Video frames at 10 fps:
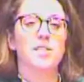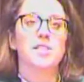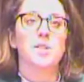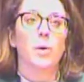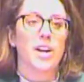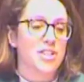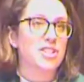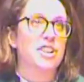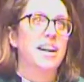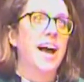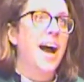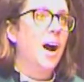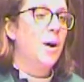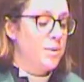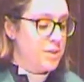this question,
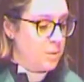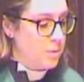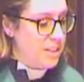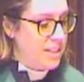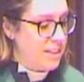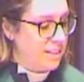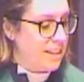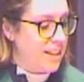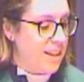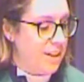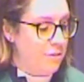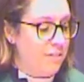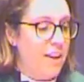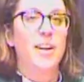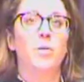how do we
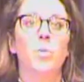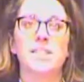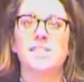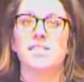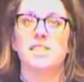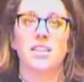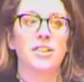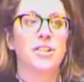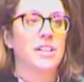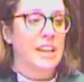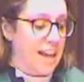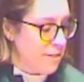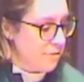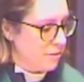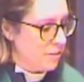live and what's a good
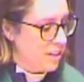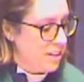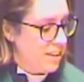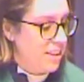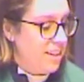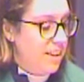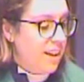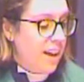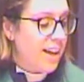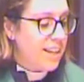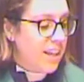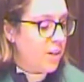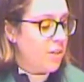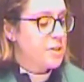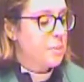life? At
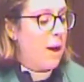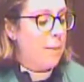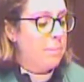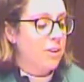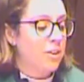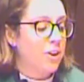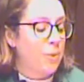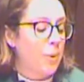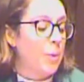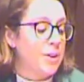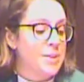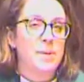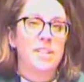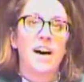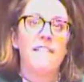Yale, there's a popular course
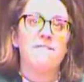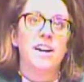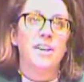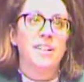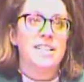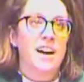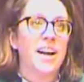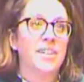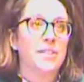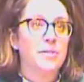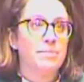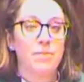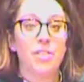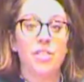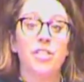with that very title,
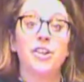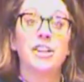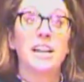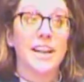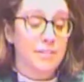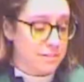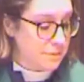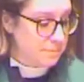The Good Life,